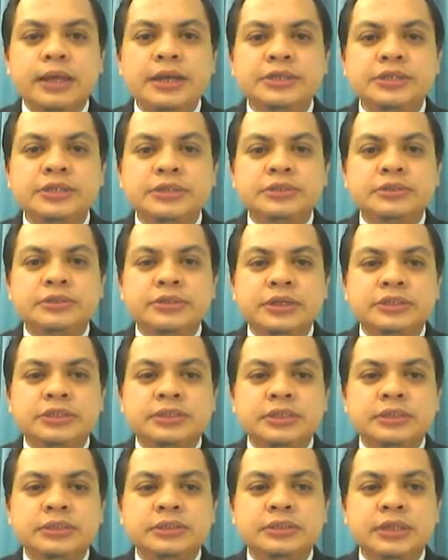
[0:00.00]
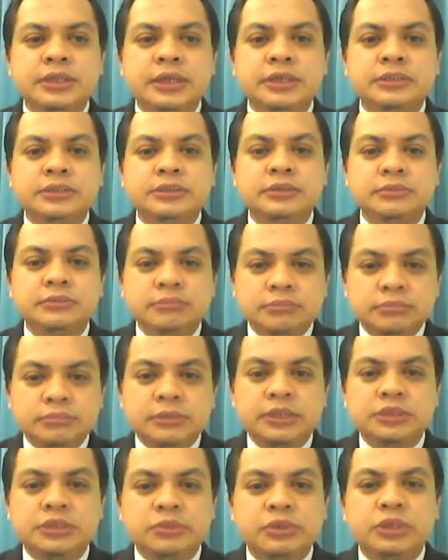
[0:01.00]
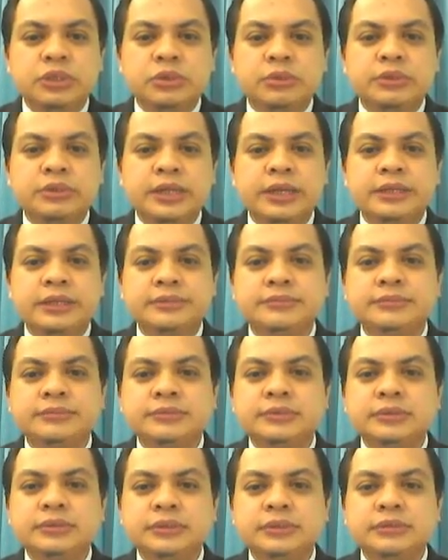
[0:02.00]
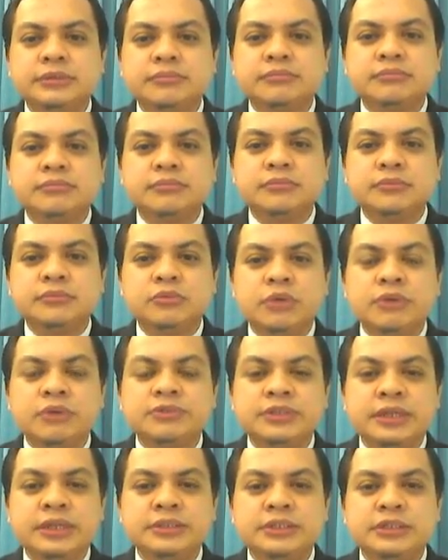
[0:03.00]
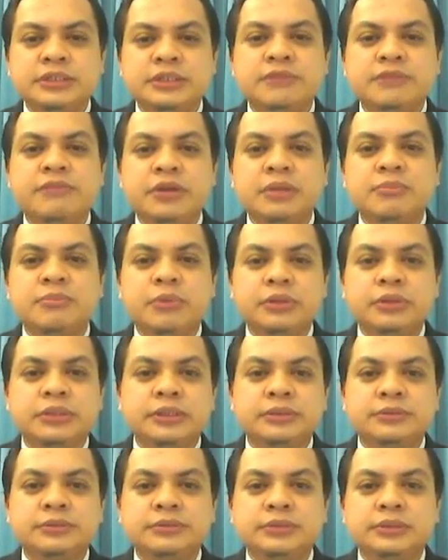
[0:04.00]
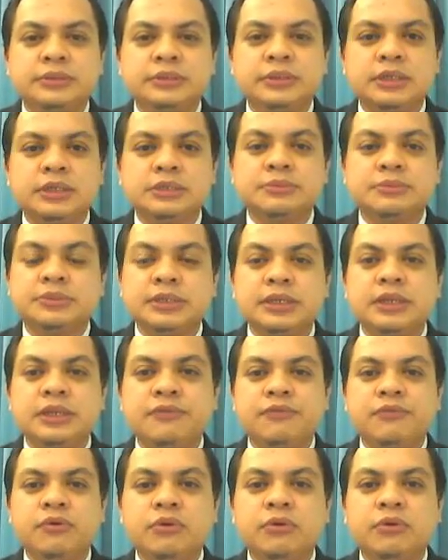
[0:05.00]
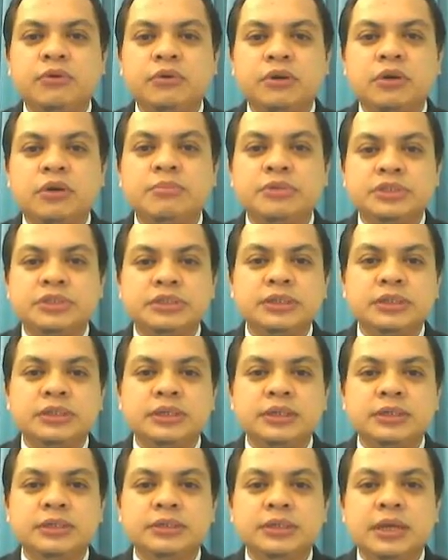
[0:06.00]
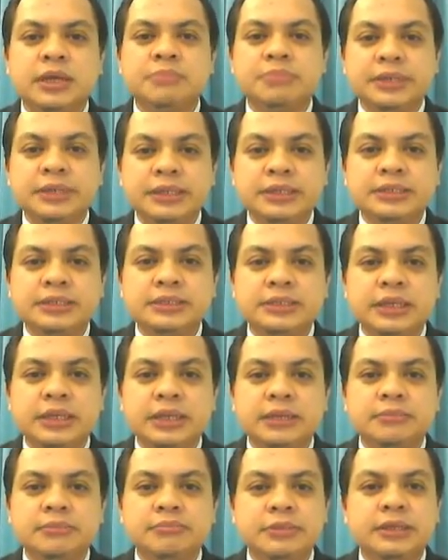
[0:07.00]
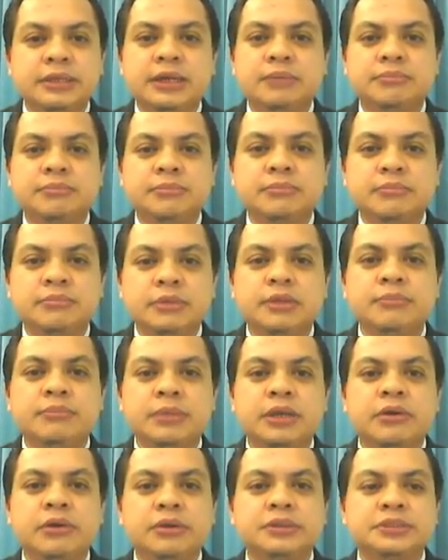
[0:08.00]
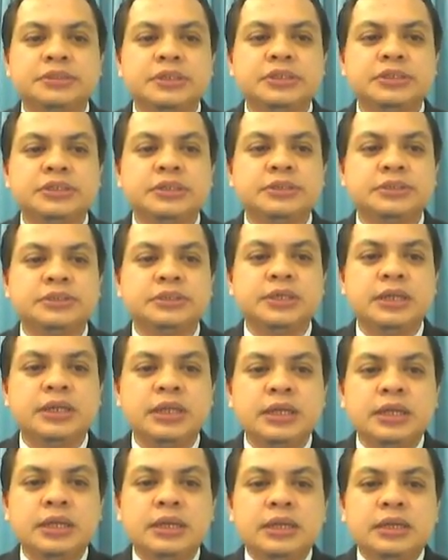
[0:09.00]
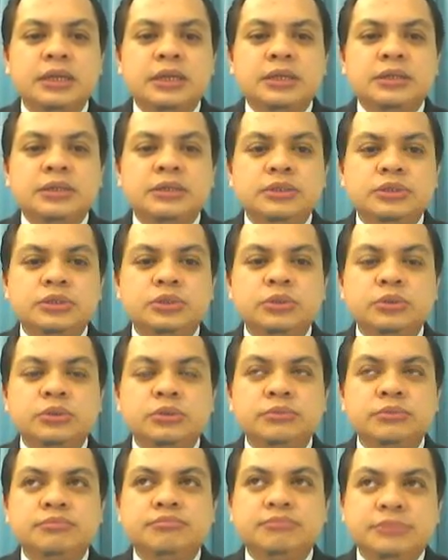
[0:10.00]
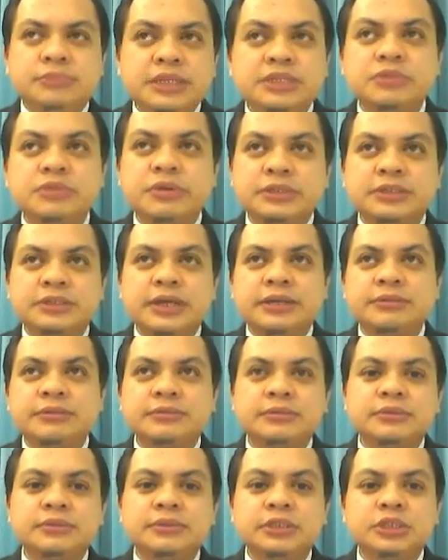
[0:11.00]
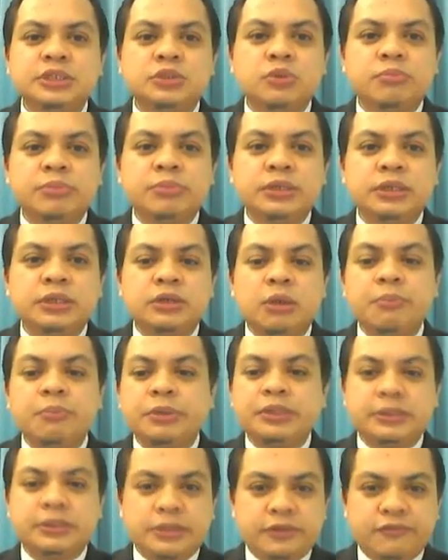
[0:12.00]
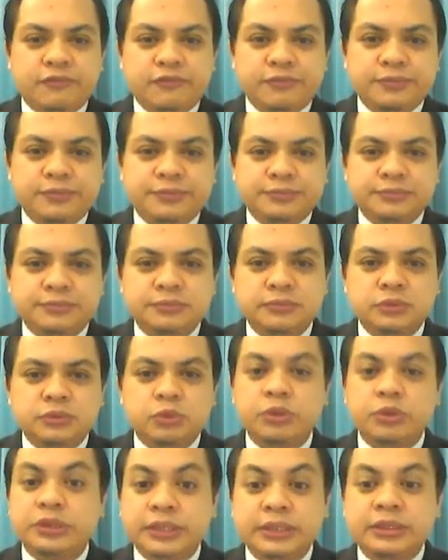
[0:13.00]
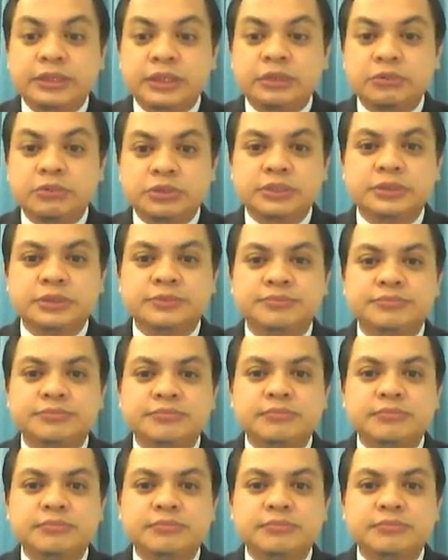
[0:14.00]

As introductions, as we know that website is very important, especially for commercial companies and big organizations. So this website needs to be competitive to retain the user,